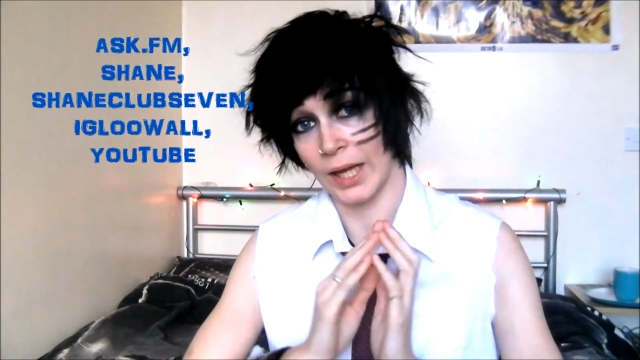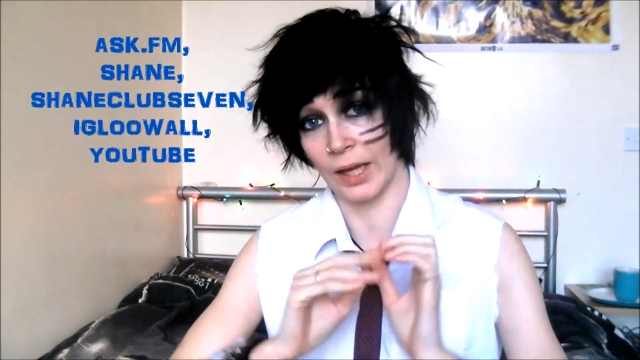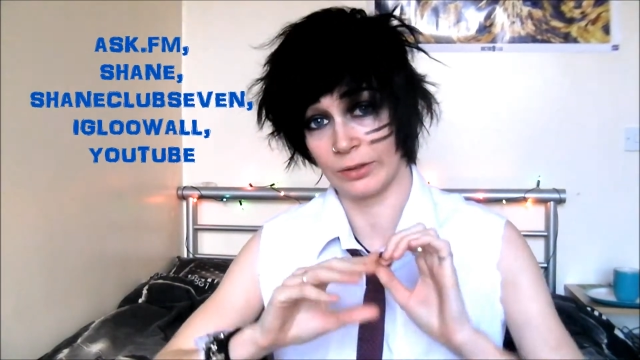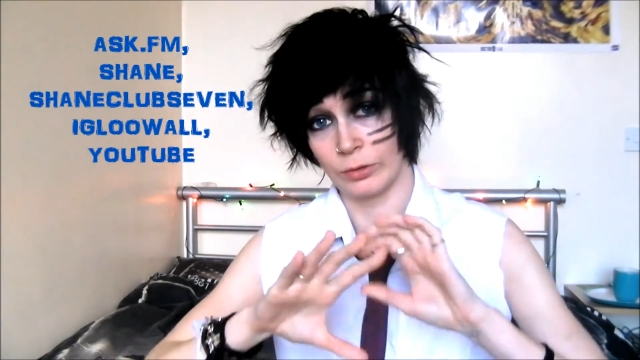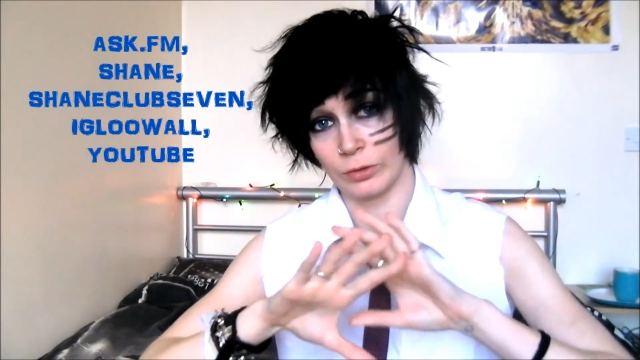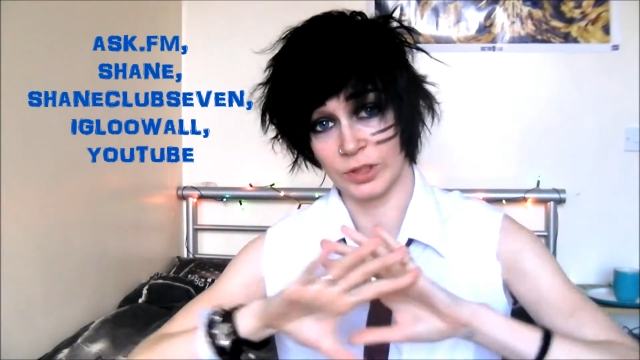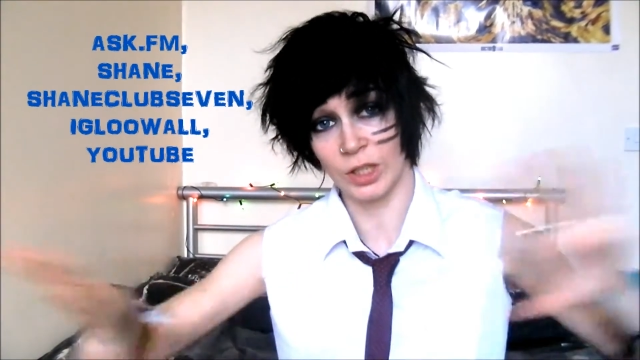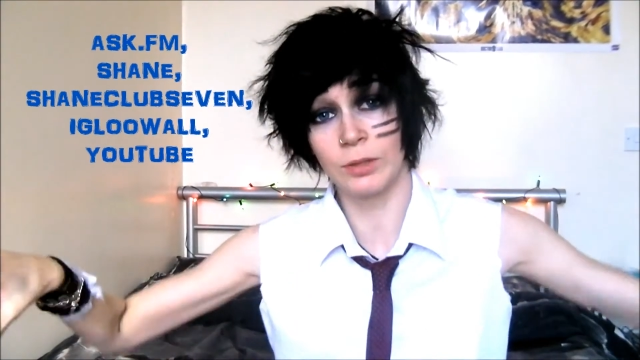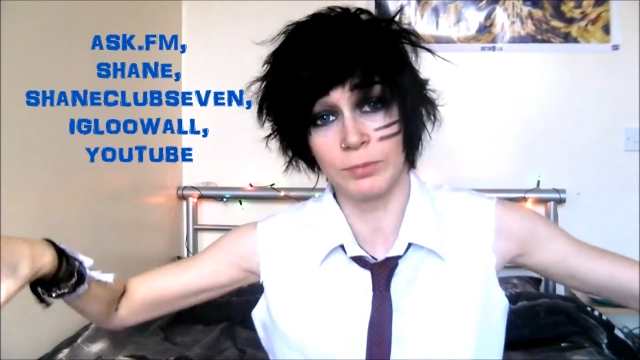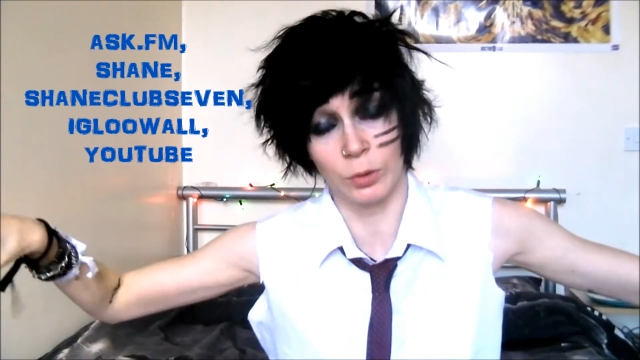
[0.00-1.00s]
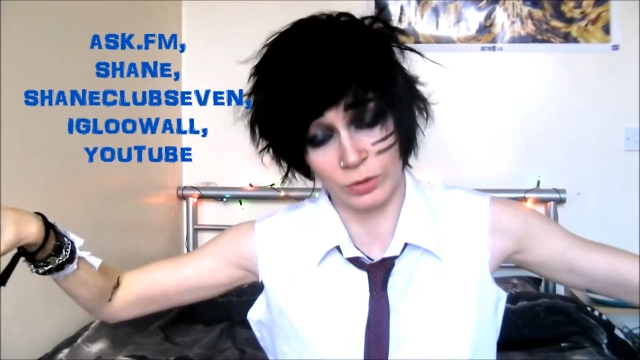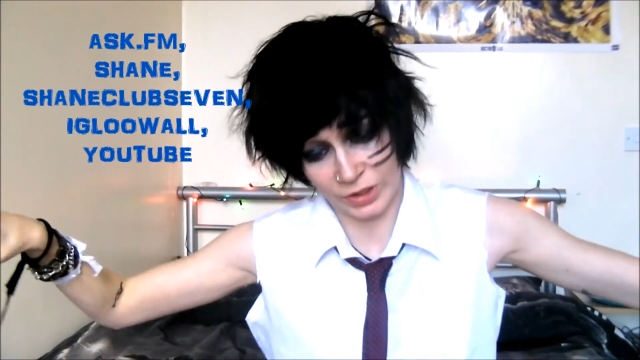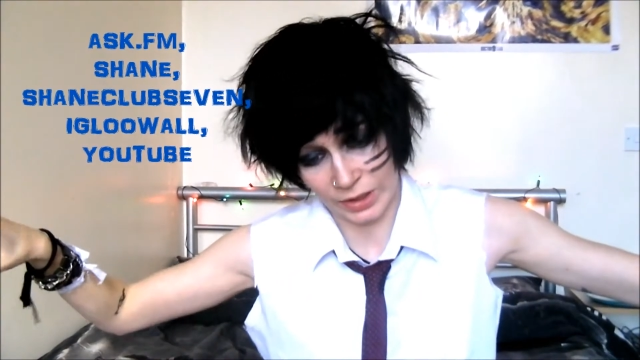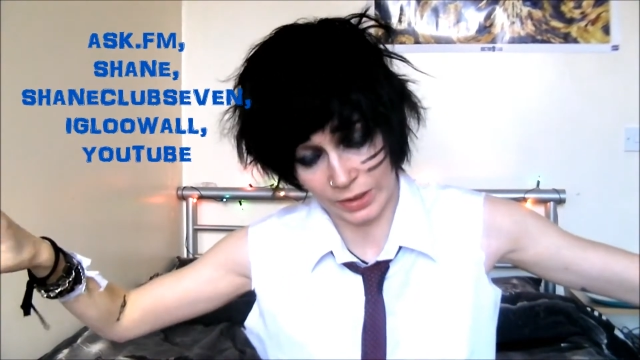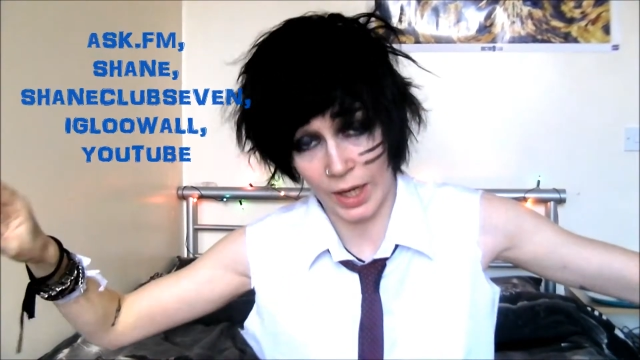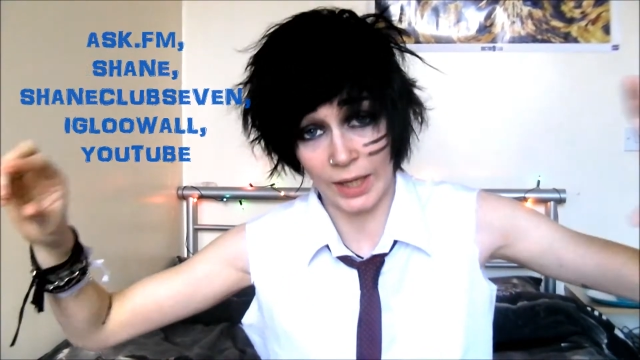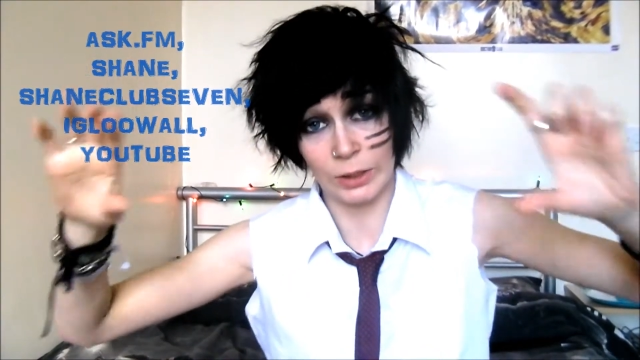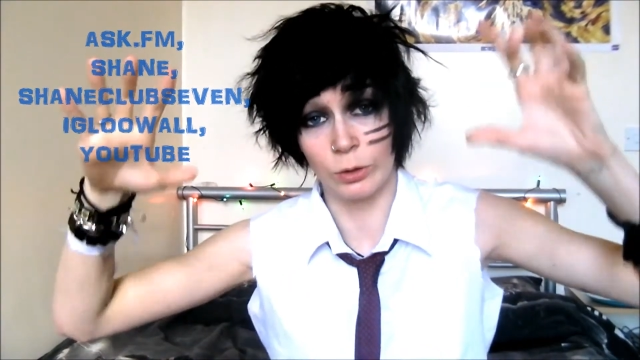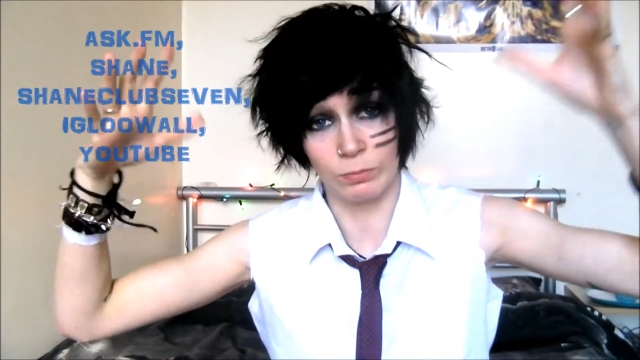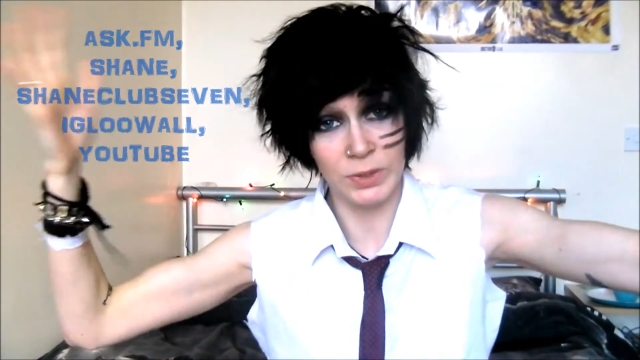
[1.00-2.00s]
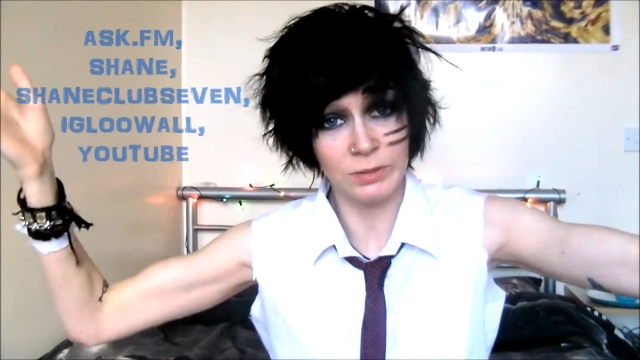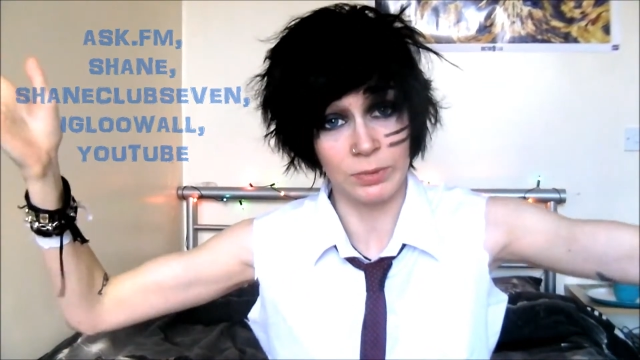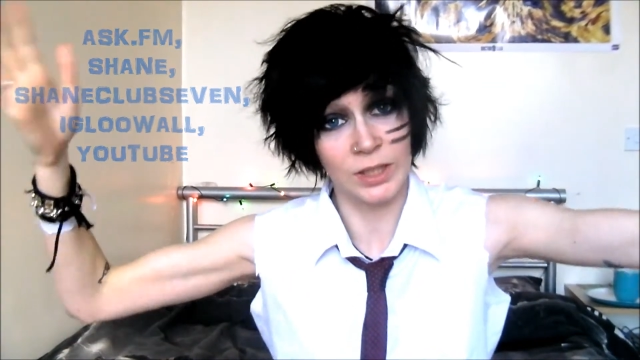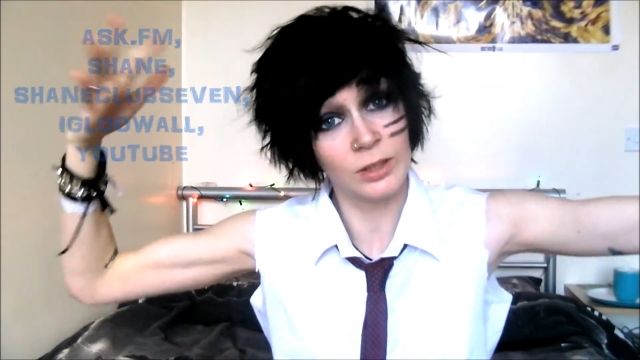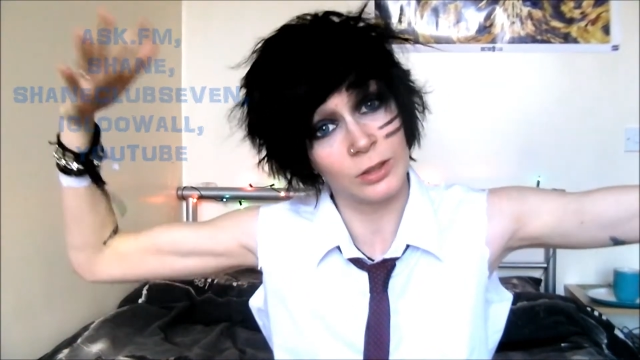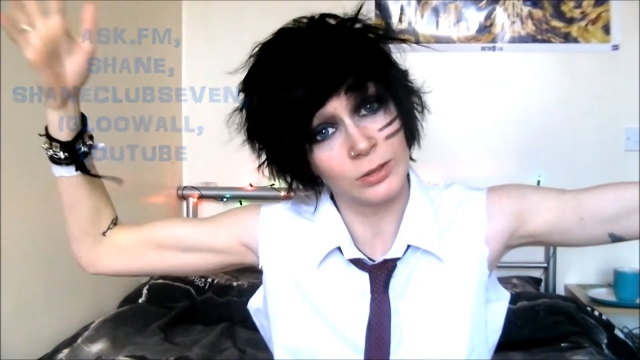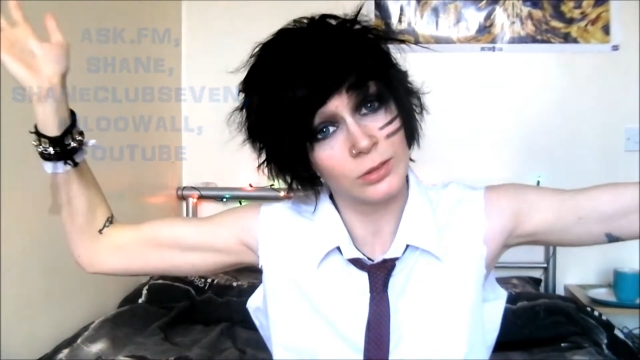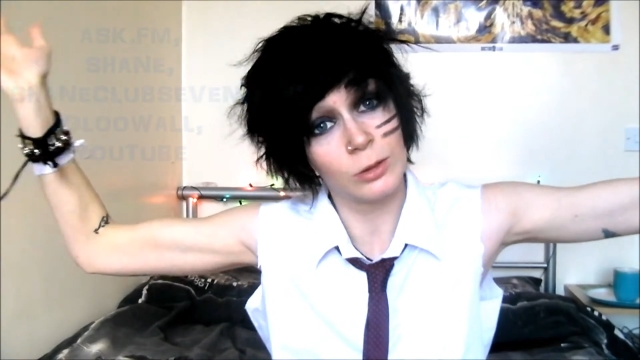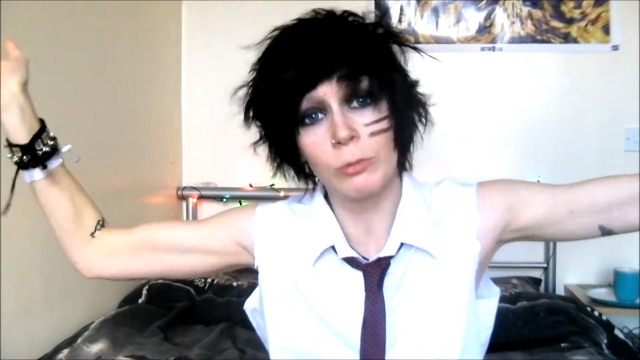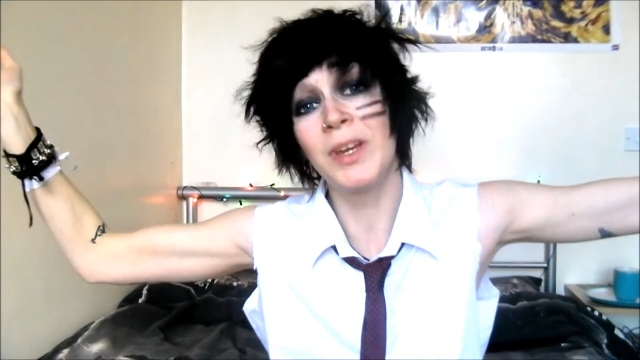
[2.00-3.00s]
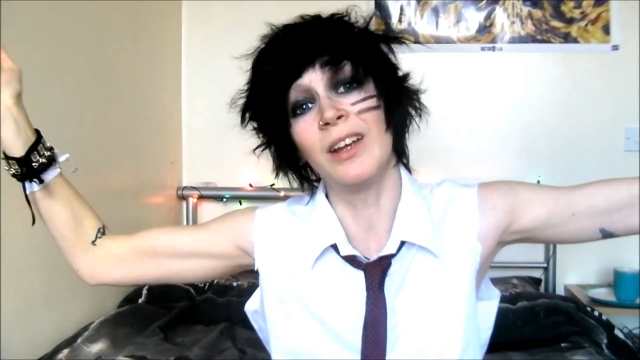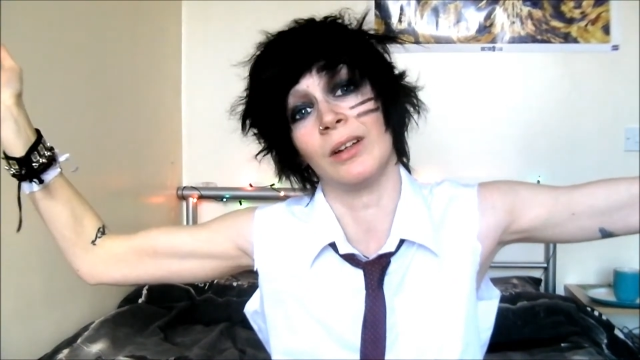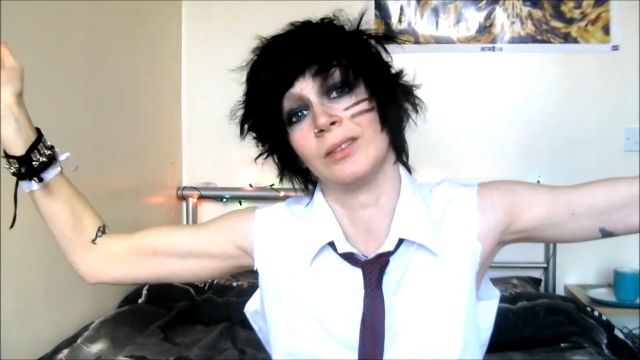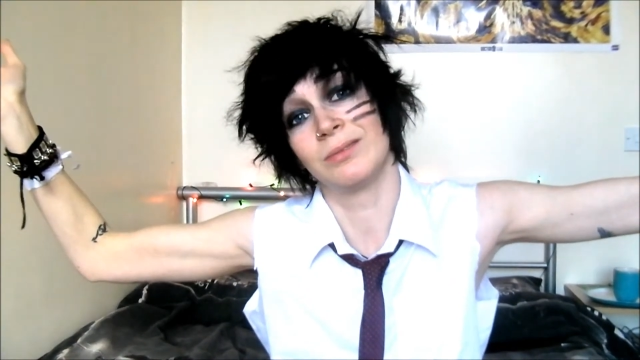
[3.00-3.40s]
and you can type those in and you can meet me on Omegle.